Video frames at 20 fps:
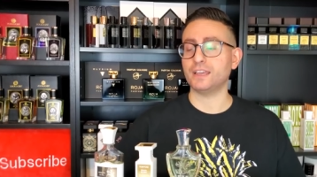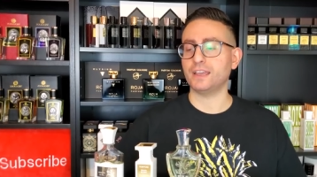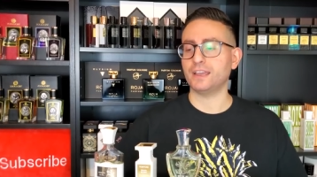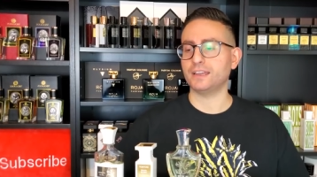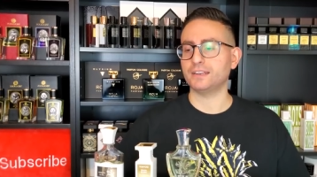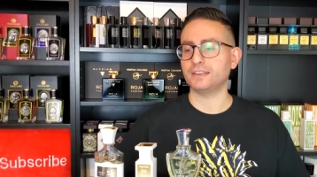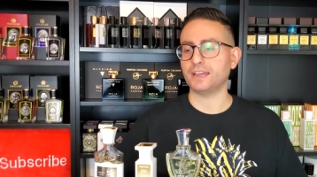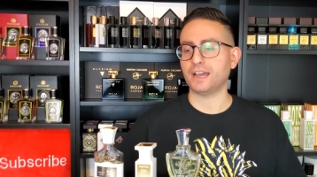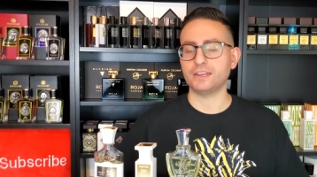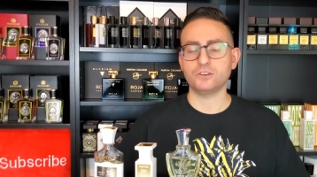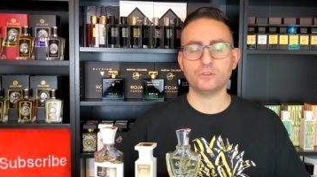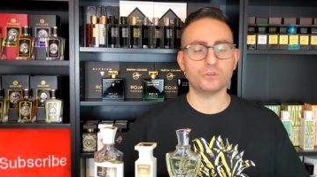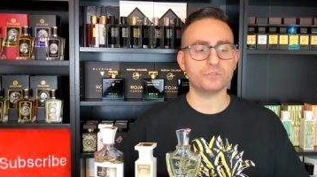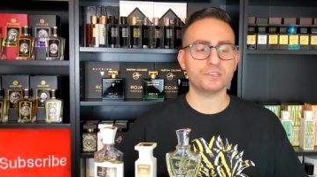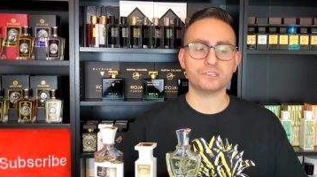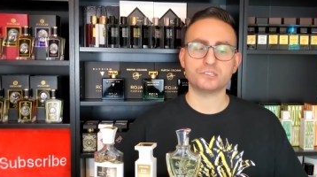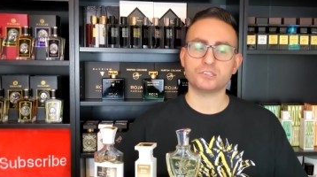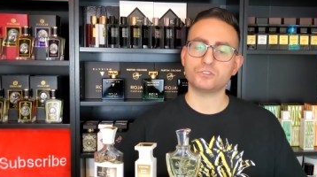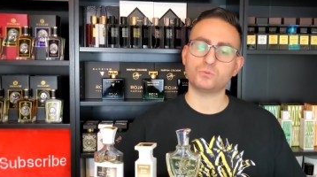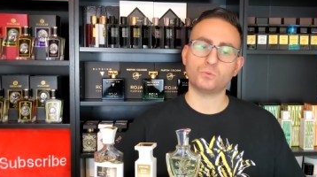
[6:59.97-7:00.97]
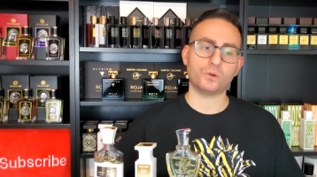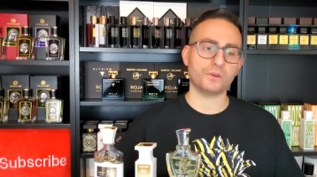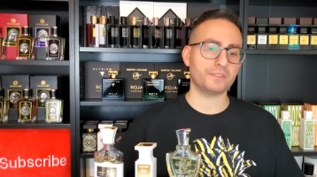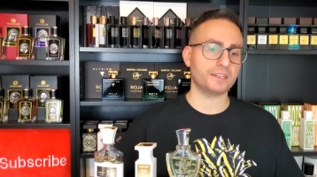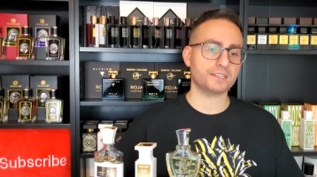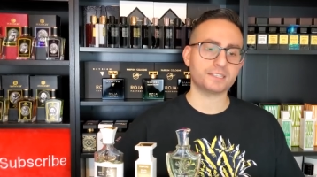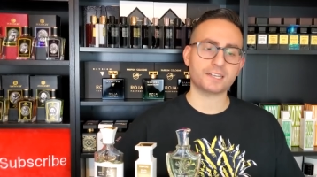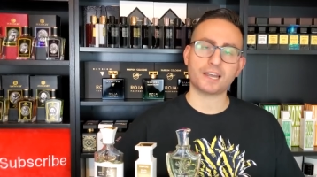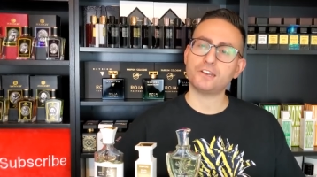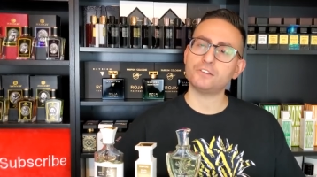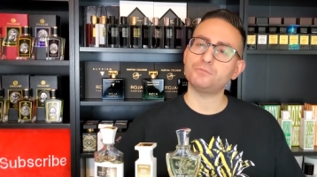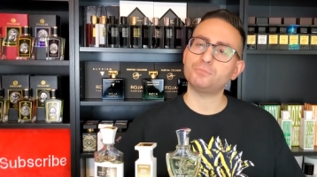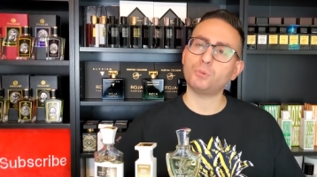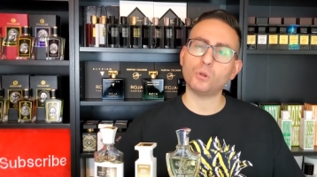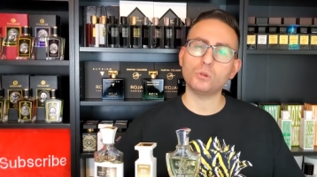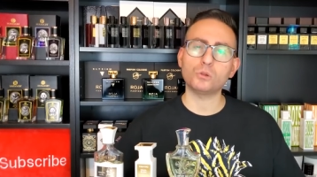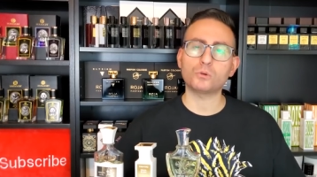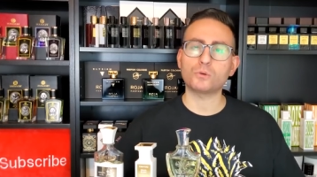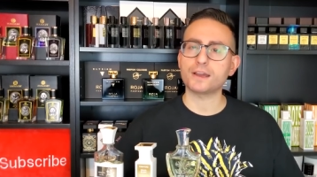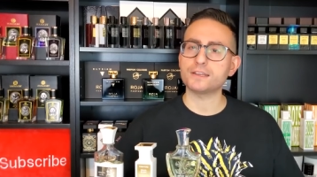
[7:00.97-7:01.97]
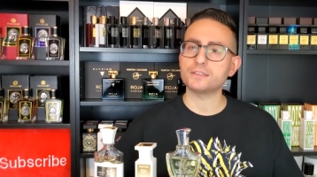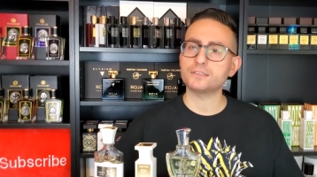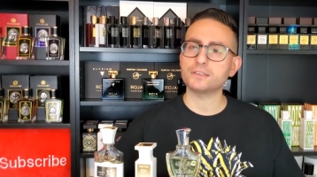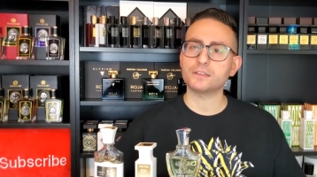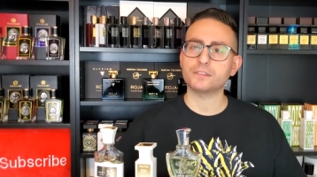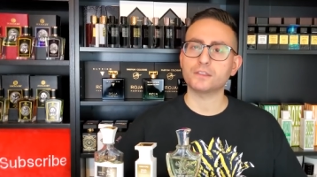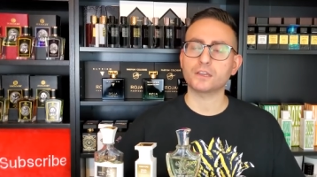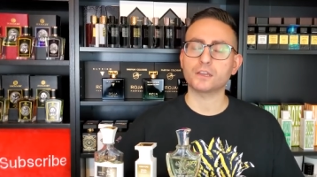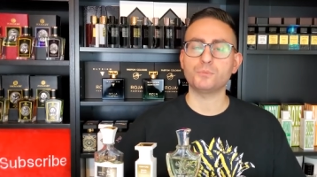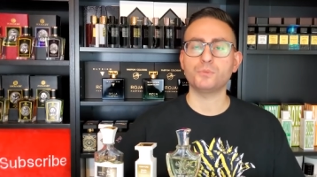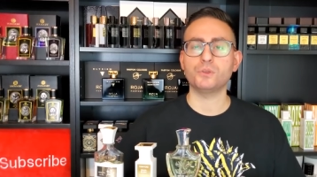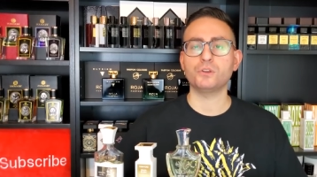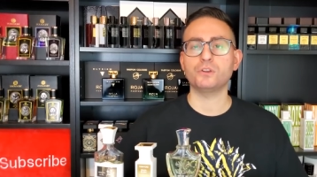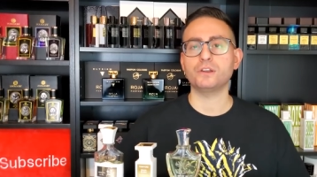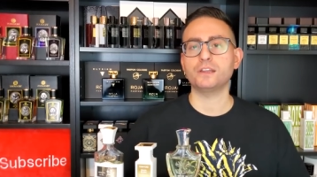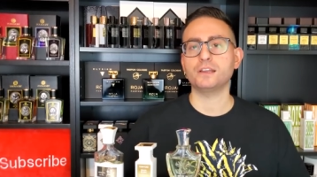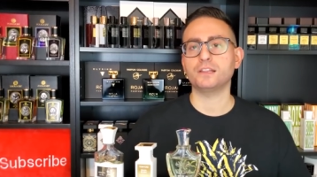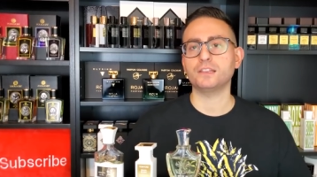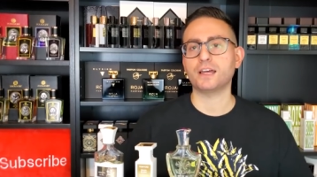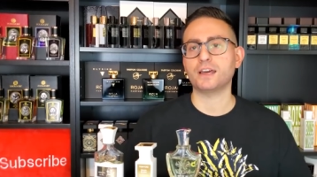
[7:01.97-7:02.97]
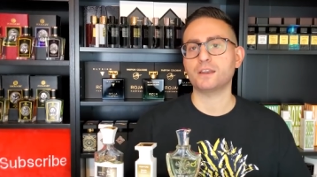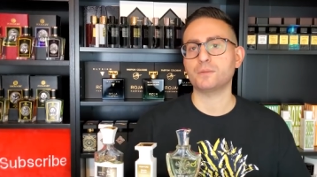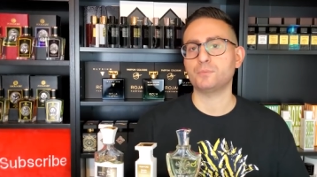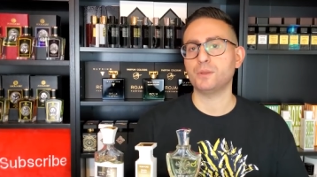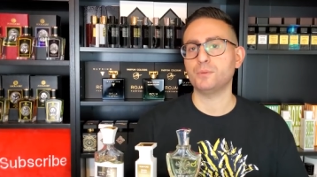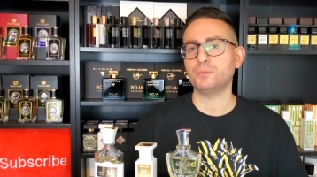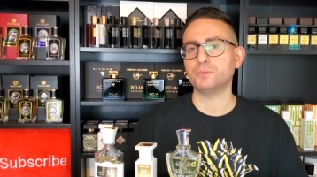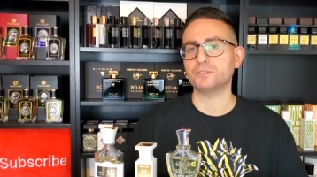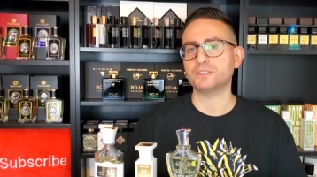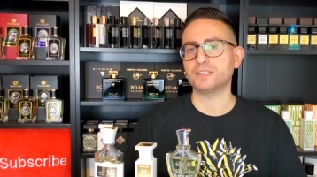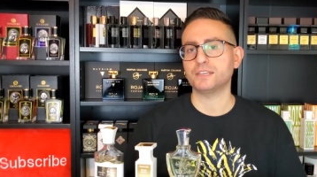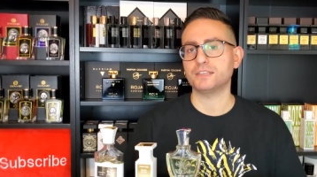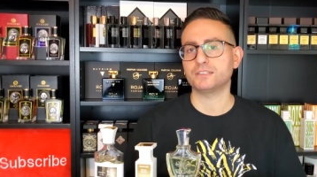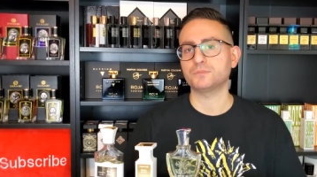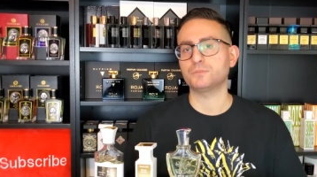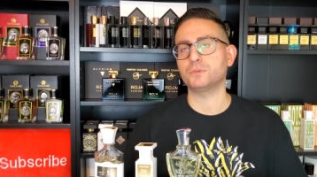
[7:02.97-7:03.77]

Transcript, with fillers: And I know this is one that's kind of polarizing in the community. A lot of people say it